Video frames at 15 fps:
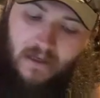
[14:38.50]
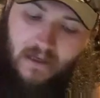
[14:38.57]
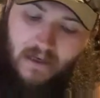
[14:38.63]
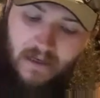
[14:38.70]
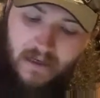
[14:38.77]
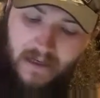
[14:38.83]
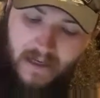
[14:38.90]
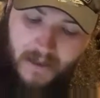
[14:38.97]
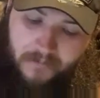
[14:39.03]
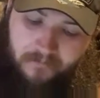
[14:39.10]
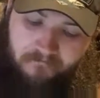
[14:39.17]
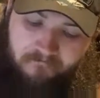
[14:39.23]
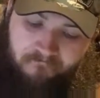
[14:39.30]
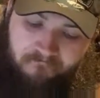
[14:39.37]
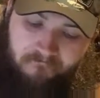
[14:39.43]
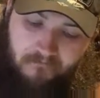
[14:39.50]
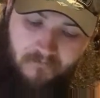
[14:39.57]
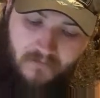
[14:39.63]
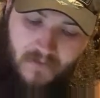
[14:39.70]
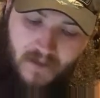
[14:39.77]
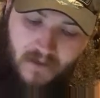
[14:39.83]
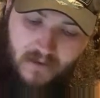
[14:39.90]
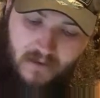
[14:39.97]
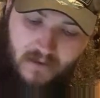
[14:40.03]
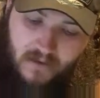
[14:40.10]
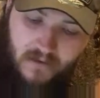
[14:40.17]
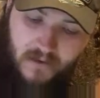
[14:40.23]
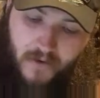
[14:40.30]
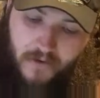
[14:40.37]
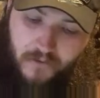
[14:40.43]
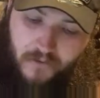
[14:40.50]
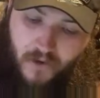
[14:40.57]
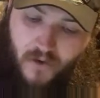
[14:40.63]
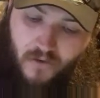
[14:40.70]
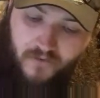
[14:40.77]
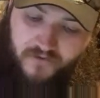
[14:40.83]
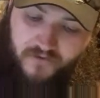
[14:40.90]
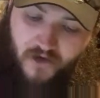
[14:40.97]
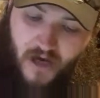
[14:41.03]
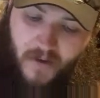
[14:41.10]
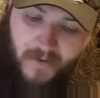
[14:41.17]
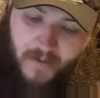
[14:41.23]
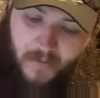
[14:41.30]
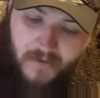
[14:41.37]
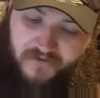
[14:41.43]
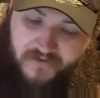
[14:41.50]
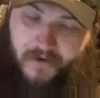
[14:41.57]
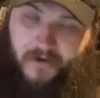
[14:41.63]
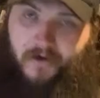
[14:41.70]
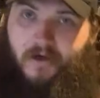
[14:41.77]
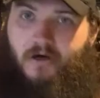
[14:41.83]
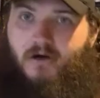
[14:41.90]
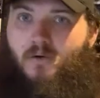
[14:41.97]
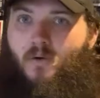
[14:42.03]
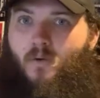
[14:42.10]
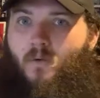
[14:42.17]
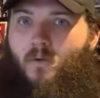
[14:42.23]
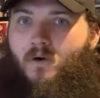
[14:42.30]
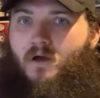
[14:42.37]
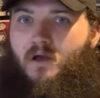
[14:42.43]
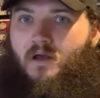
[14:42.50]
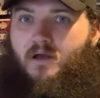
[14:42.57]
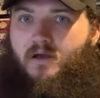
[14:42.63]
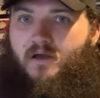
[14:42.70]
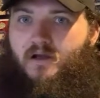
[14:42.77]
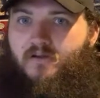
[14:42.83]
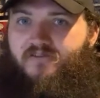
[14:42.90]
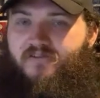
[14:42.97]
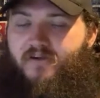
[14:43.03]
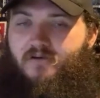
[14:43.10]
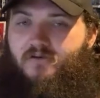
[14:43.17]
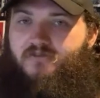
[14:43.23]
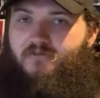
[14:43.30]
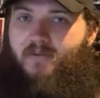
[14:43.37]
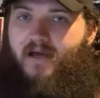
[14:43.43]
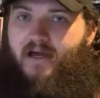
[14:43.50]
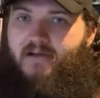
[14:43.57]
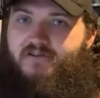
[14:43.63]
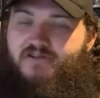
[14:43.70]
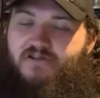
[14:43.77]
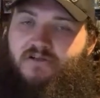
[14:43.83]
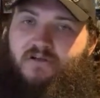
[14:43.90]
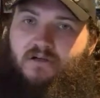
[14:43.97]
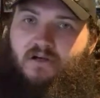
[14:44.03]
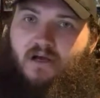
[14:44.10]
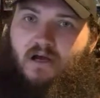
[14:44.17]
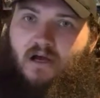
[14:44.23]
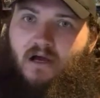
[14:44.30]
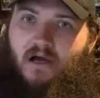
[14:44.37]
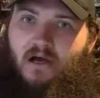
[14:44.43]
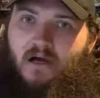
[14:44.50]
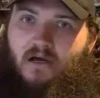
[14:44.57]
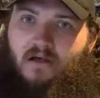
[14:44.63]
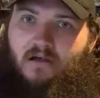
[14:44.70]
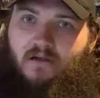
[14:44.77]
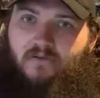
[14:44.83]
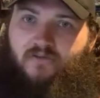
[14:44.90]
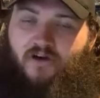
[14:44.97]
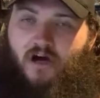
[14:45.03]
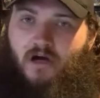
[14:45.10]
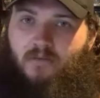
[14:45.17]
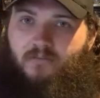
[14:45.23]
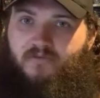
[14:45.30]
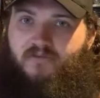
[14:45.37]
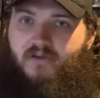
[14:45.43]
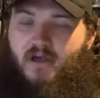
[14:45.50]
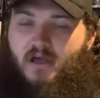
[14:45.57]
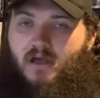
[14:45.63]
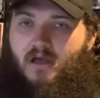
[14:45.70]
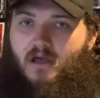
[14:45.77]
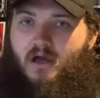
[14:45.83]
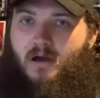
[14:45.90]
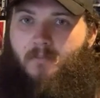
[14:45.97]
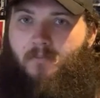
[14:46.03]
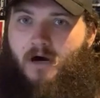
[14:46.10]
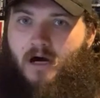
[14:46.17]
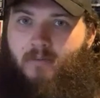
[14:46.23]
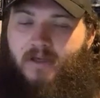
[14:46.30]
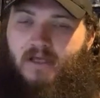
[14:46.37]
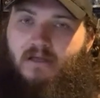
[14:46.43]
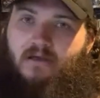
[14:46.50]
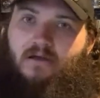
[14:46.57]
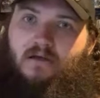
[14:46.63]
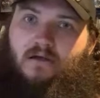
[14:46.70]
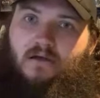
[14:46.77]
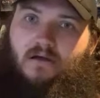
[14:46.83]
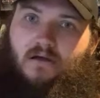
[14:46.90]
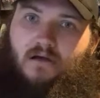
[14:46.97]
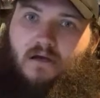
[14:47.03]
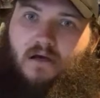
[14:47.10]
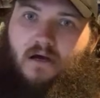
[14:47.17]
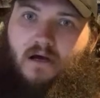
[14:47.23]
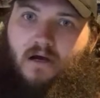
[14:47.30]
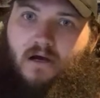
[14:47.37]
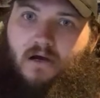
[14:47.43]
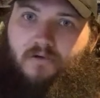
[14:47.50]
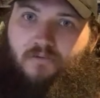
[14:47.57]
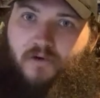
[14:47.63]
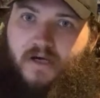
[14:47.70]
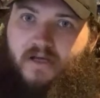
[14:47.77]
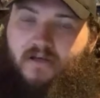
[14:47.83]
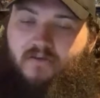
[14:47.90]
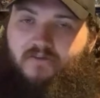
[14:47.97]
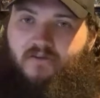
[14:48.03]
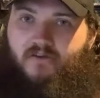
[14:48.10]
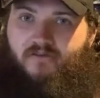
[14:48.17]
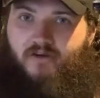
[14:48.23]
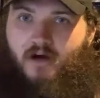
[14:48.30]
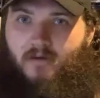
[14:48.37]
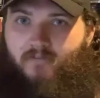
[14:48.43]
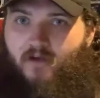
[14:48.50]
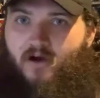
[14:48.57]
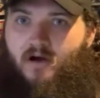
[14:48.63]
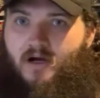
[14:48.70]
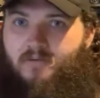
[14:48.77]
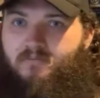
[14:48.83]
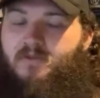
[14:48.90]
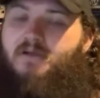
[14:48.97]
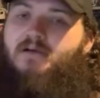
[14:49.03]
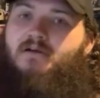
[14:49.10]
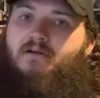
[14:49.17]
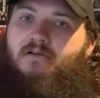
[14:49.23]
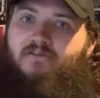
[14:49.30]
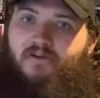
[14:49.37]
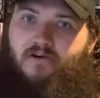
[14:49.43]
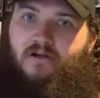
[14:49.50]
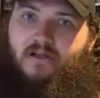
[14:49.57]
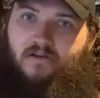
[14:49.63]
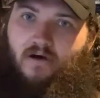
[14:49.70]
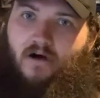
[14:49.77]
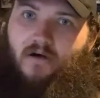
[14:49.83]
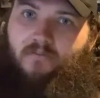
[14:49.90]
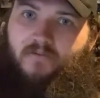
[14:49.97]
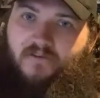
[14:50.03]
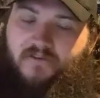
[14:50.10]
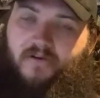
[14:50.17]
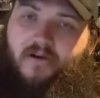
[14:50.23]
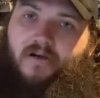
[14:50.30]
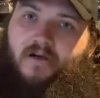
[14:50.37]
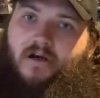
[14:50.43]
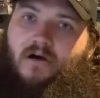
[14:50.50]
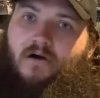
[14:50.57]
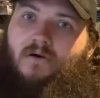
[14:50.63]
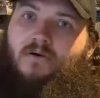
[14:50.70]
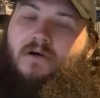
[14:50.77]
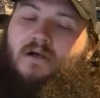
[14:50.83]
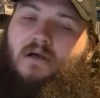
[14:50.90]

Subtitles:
Cody Rhodes, Dominic Mysterio. And a singles match. Dom's mommy. Rhea's Dom, Dirty Dom Mysterio.